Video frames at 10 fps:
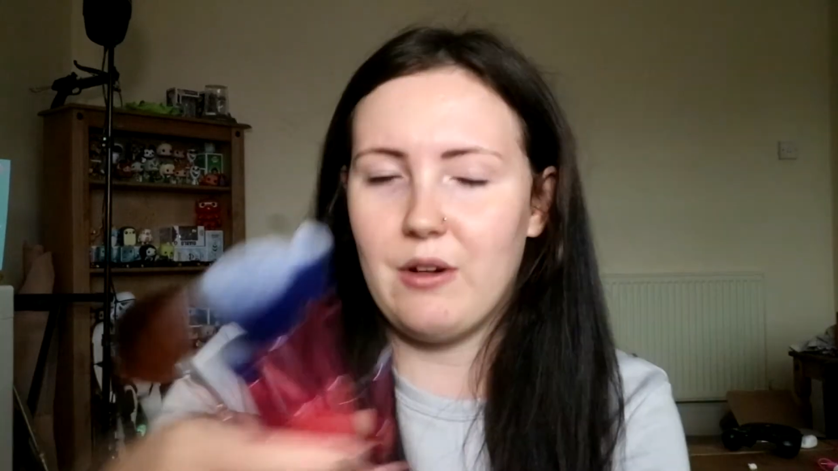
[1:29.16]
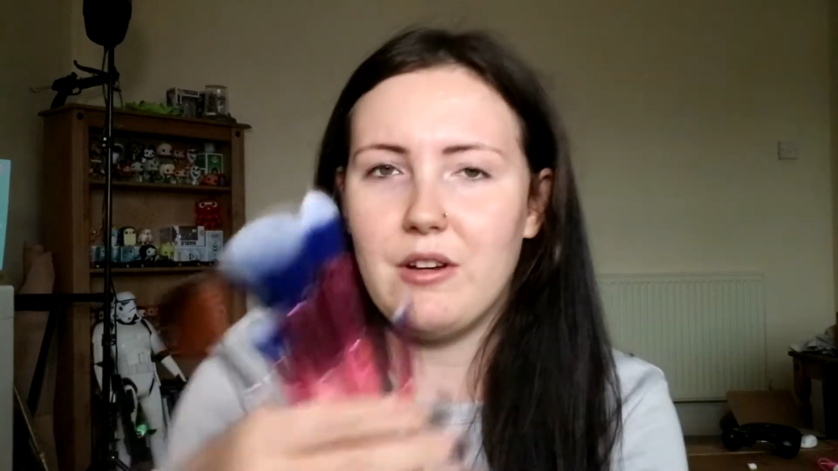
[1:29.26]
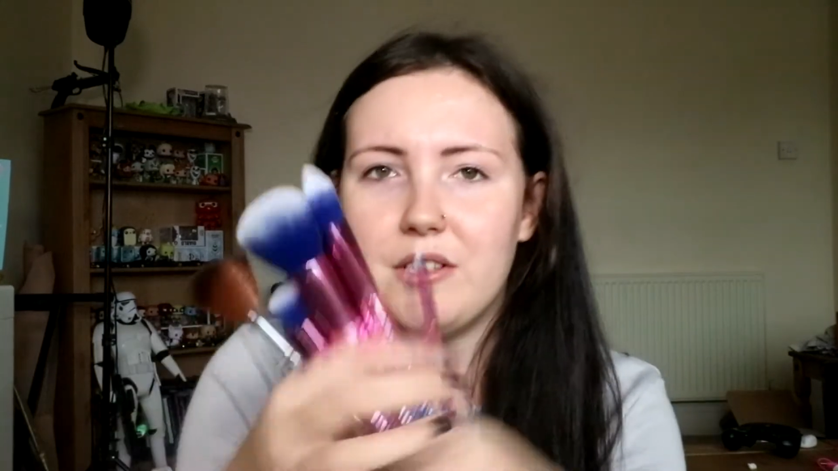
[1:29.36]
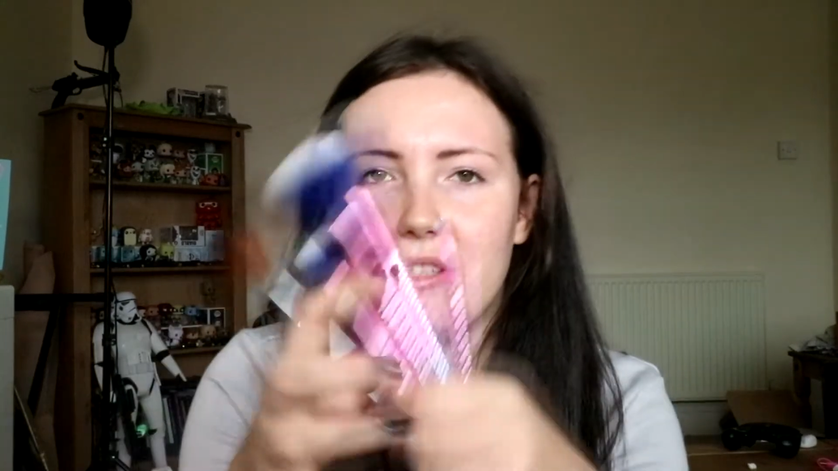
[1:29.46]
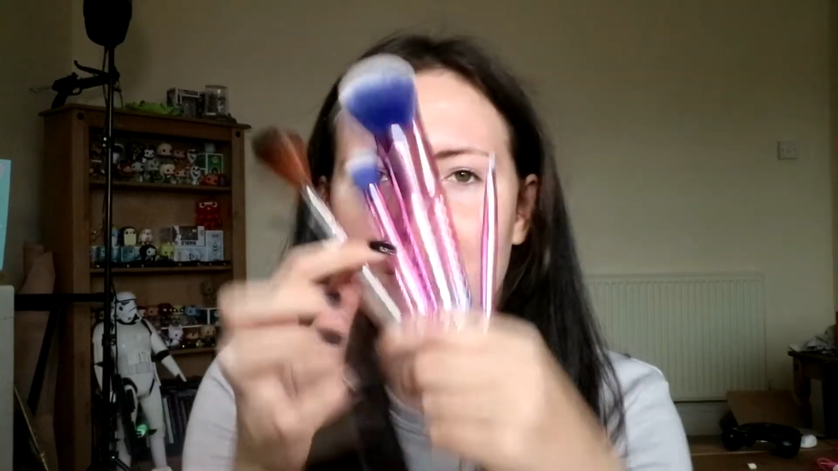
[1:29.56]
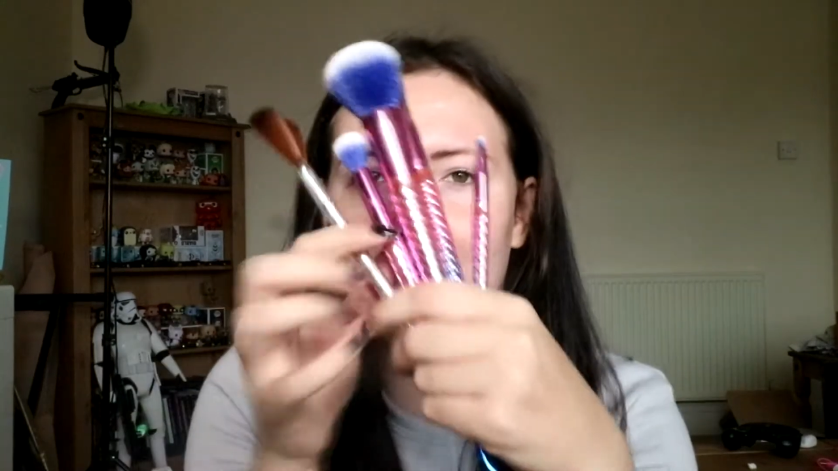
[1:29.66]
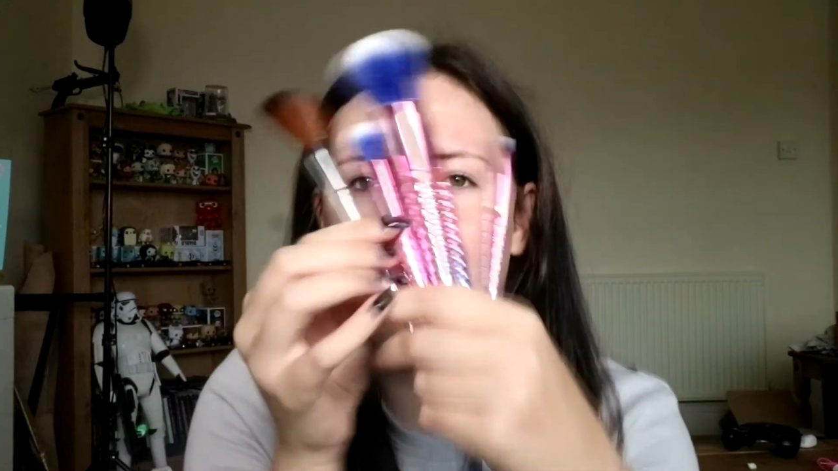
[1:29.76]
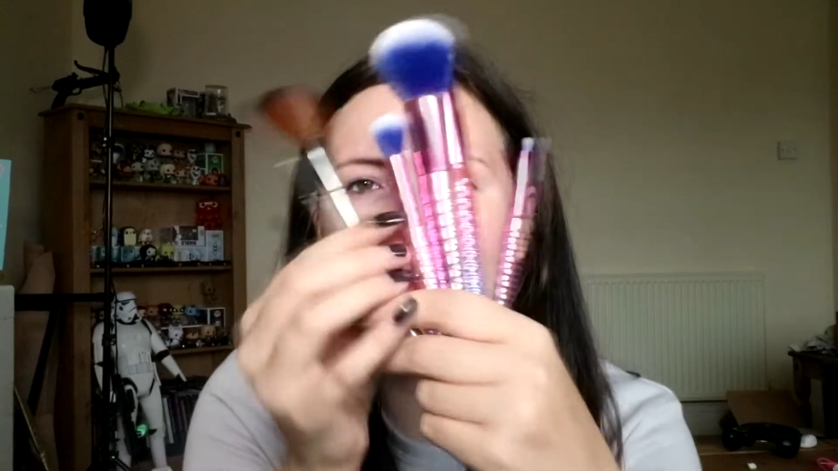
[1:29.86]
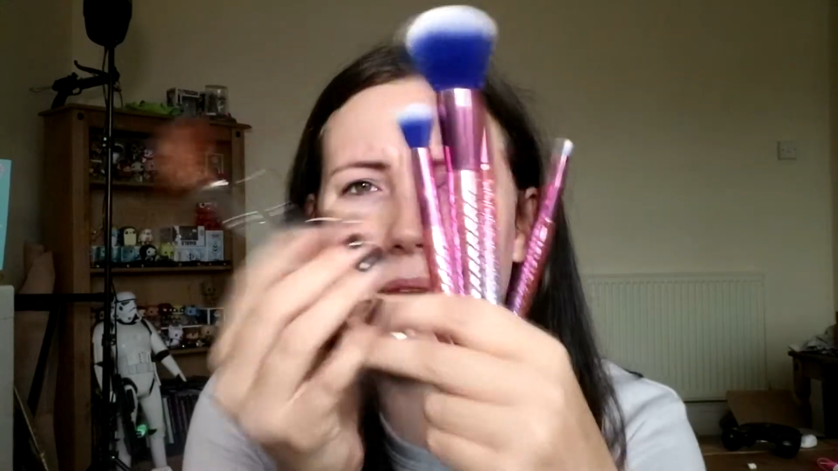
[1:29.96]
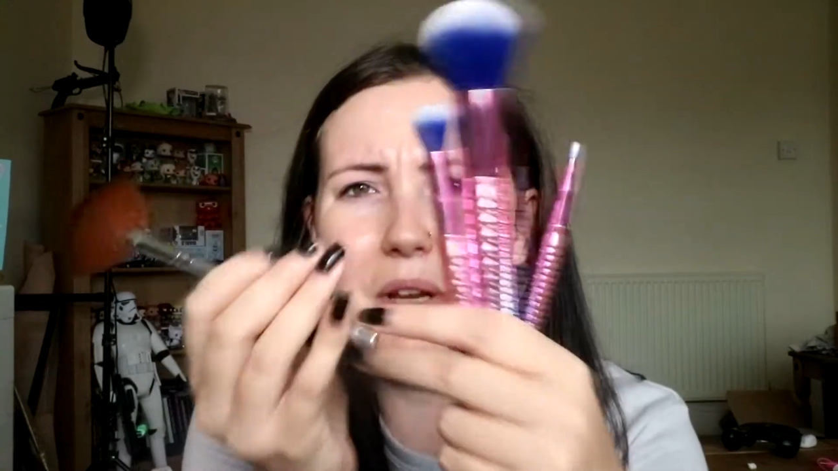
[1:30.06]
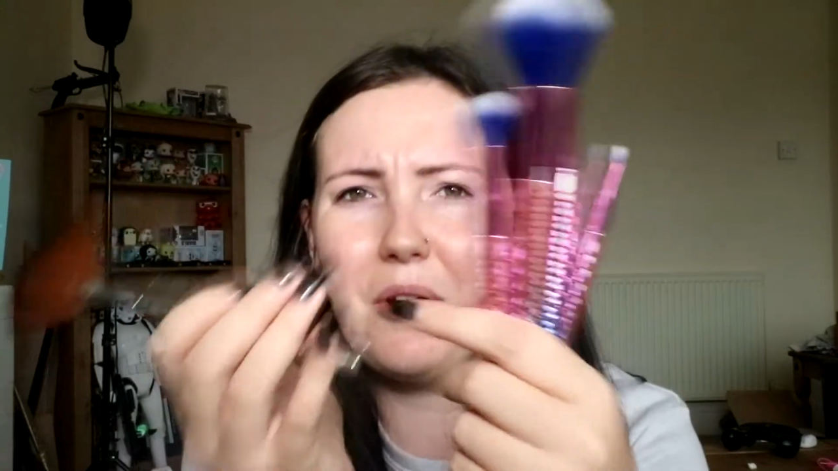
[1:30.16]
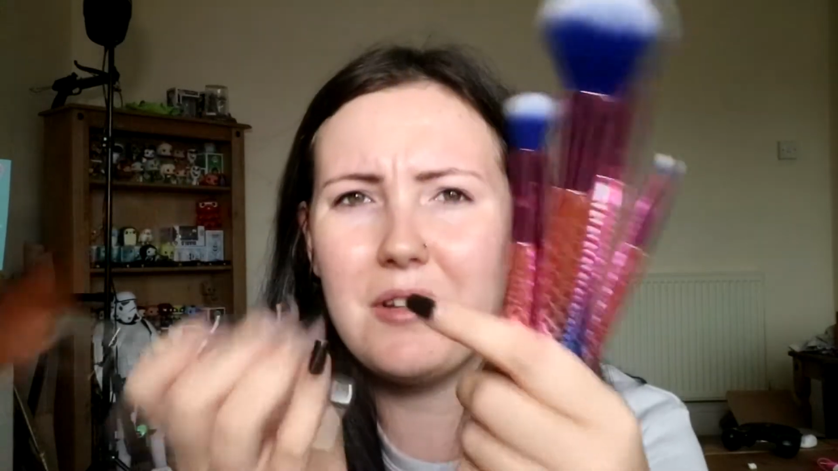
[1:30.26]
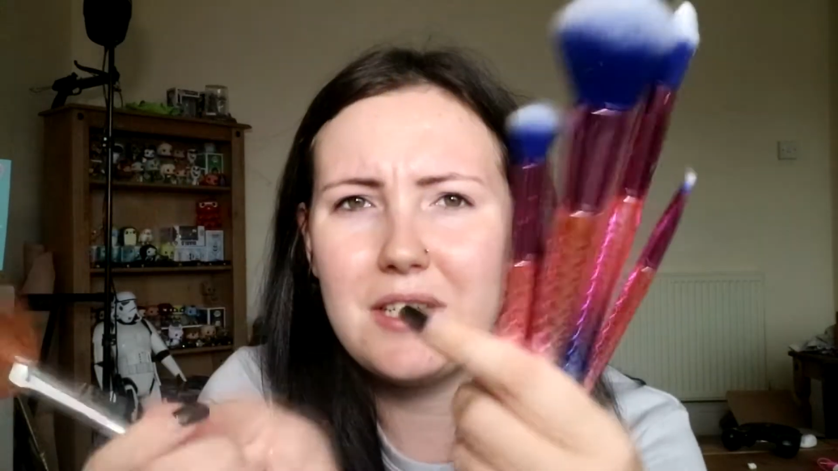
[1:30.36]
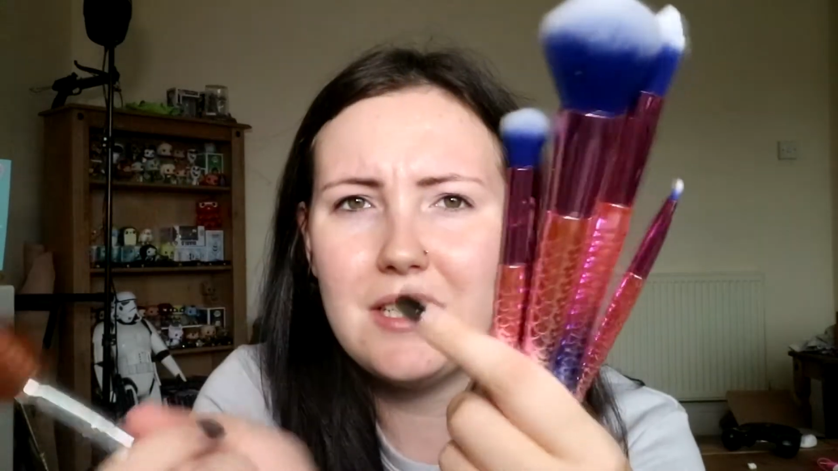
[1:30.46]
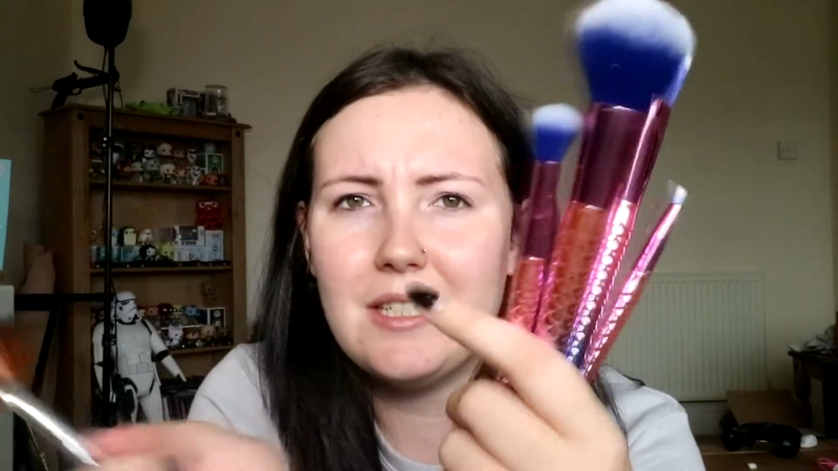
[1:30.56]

got, oh my god,